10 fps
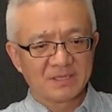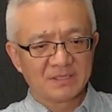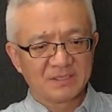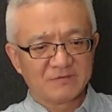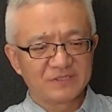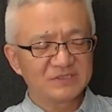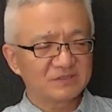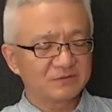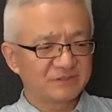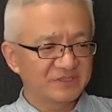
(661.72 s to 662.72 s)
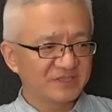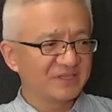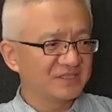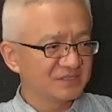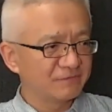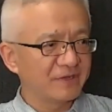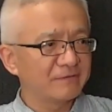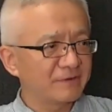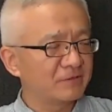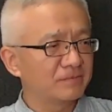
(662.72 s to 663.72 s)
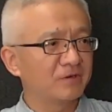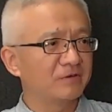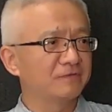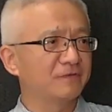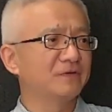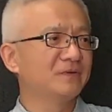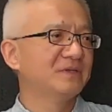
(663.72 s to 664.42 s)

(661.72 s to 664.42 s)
first thing, it's very, very powerful,